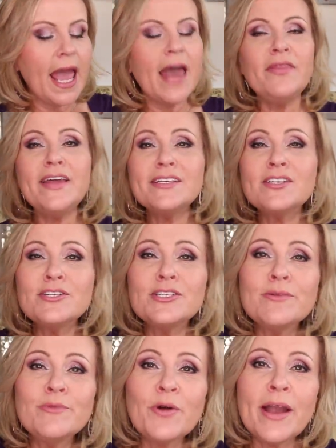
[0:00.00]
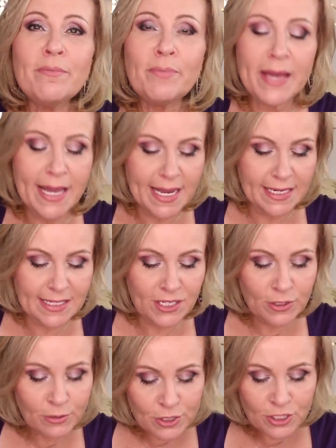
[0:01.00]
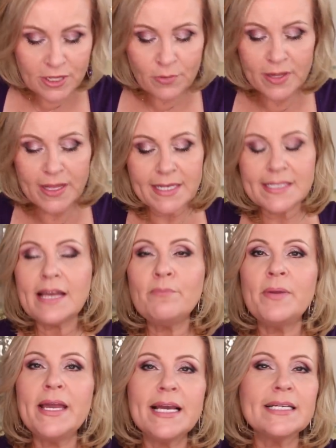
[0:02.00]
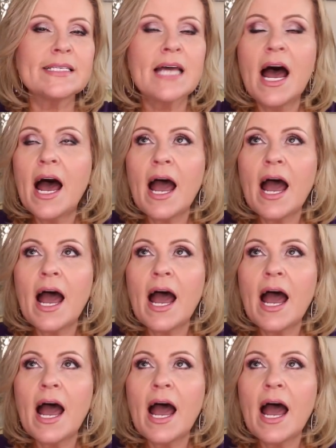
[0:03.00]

And these are some great pinks. Usually when they say pinks,